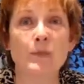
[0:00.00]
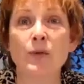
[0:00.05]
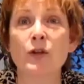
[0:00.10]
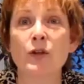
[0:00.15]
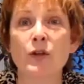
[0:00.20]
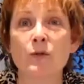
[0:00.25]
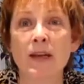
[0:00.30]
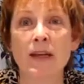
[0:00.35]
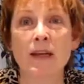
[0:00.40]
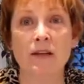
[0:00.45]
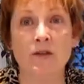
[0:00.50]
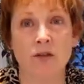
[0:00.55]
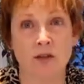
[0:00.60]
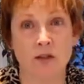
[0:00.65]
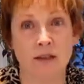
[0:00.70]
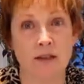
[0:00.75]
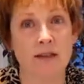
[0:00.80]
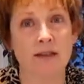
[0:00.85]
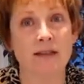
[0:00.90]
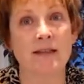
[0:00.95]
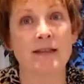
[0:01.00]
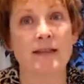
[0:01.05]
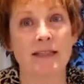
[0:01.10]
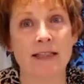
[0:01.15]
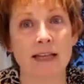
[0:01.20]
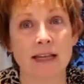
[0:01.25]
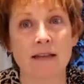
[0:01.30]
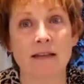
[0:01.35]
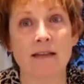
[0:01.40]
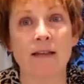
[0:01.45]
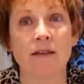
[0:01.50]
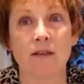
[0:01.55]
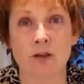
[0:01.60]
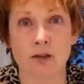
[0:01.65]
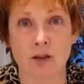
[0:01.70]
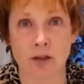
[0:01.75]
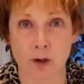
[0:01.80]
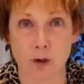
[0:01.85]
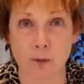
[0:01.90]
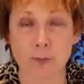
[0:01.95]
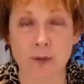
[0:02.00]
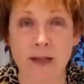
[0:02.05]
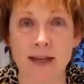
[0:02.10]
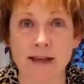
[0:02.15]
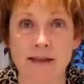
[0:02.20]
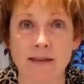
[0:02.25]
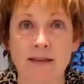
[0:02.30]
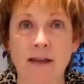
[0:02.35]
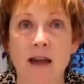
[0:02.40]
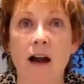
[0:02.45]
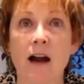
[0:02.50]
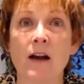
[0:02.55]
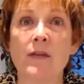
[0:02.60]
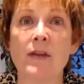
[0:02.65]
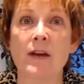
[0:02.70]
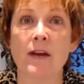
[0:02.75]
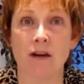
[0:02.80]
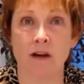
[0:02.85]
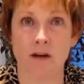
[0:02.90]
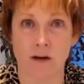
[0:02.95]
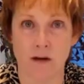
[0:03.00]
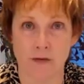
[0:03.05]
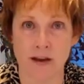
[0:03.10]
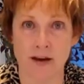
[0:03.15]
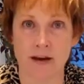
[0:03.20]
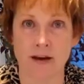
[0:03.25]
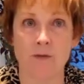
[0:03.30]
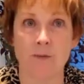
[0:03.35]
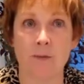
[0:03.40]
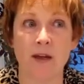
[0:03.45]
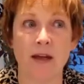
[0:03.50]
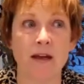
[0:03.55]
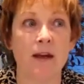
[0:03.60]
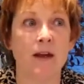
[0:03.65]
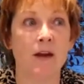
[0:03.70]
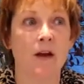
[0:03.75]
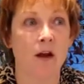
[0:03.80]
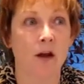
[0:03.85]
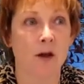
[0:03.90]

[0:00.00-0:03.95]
blooming to the extent that the show plants are that are that have been